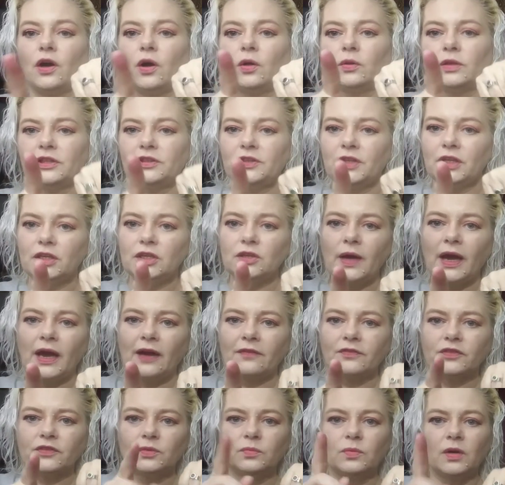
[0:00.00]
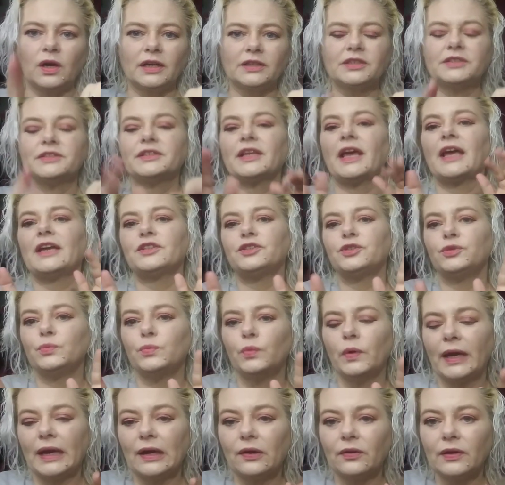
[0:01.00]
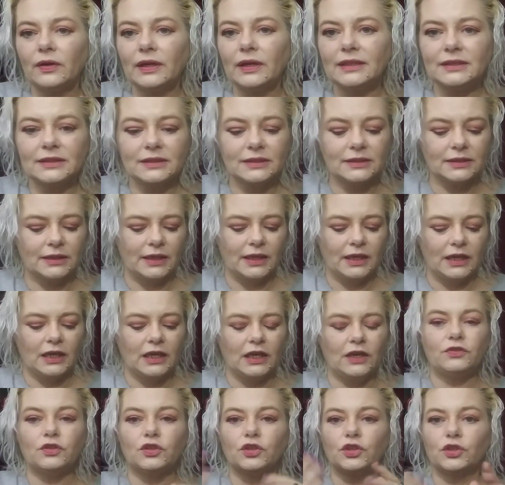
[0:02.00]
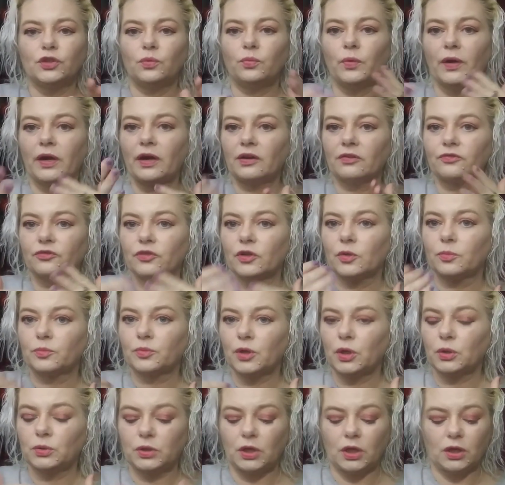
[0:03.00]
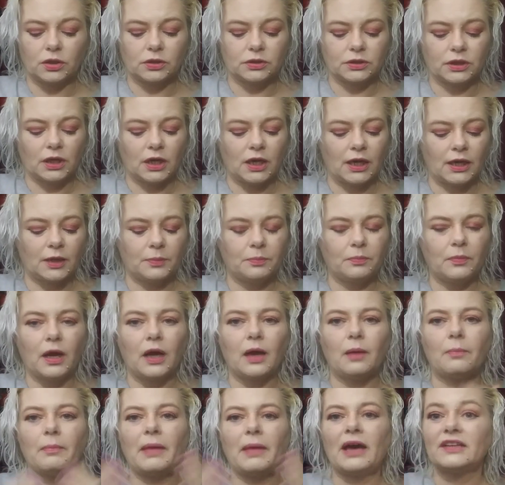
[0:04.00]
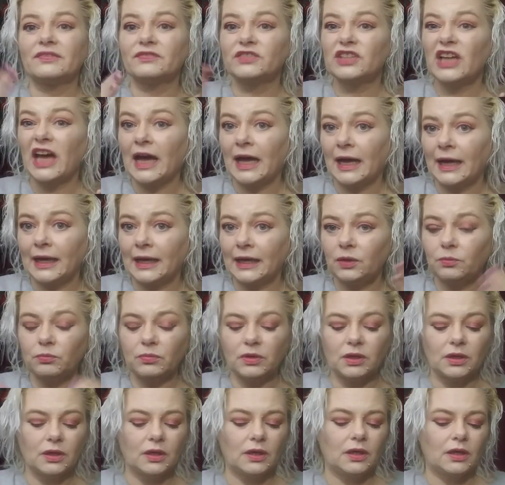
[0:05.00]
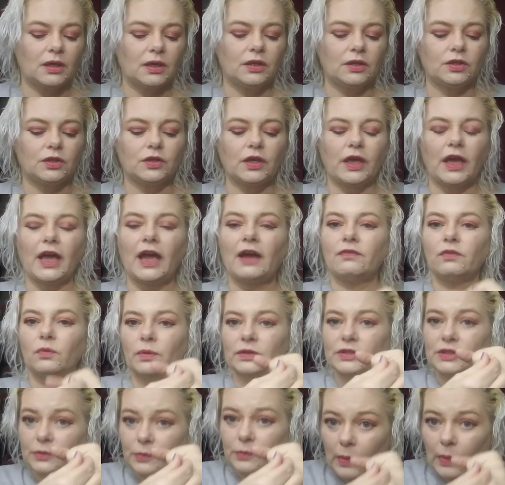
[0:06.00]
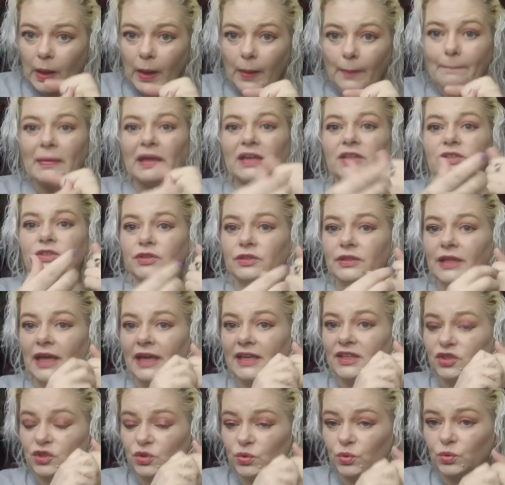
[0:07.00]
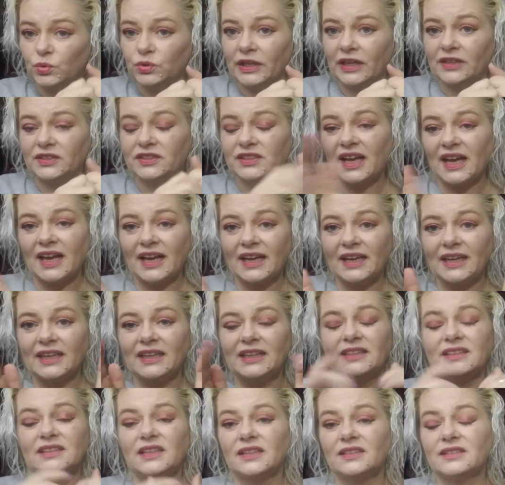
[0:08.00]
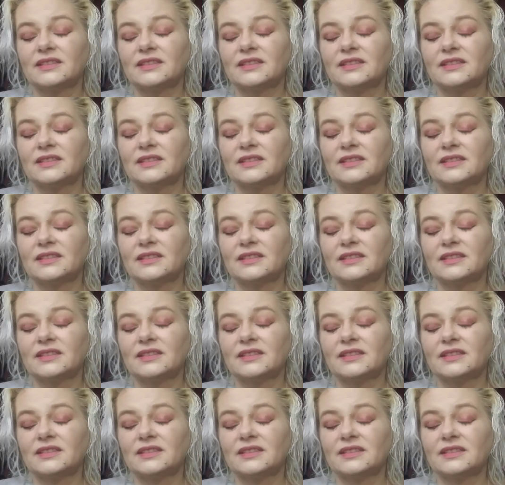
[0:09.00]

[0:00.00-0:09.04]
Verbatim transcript: The only thing you have to watch is as you wear it, if you're going to wear it for a prolonged amount of time, every once in a while, make sure that it's screwed down tight.